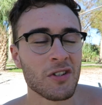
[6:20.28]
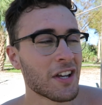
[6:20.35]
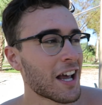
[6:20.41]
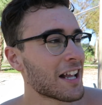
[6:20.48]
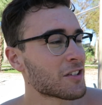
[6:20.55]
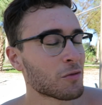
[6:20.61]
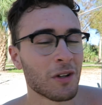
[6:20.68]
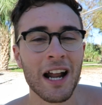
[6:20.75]
goes
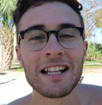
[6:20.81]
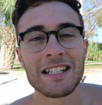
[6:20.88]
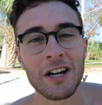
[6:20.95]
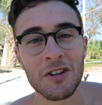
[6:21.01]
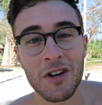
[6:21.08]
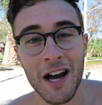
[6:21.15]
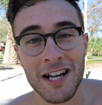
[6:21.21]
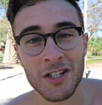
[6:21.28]
against what I
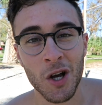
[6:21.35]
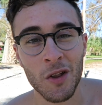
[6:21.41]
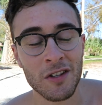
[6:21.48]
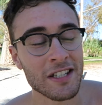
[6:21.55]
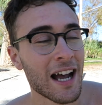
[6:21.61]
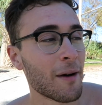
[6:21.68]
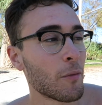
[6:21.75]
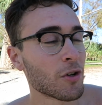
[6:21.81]
tell you guys all
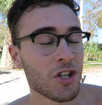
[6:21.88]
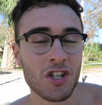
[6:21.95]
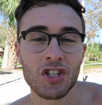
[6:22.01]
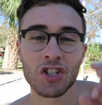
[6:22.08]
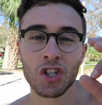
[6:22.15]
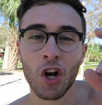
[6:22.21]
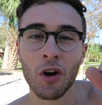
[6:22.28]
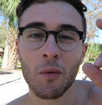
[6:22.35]
the time, which is
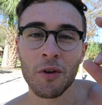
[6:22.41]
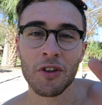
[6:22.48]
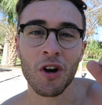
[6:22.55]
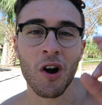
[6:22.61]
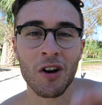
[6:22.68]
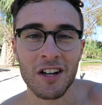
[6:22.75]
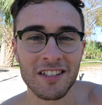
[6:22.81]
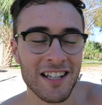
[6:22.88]
start with your
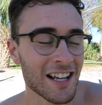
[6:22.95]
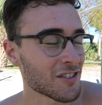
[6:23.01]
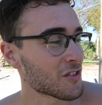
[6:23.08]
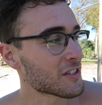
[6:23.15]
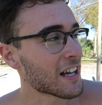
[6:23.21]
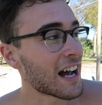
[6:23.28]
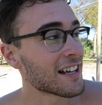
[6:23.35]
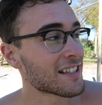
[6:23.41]
hardest
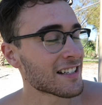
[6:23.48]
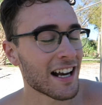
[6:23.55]
exercise,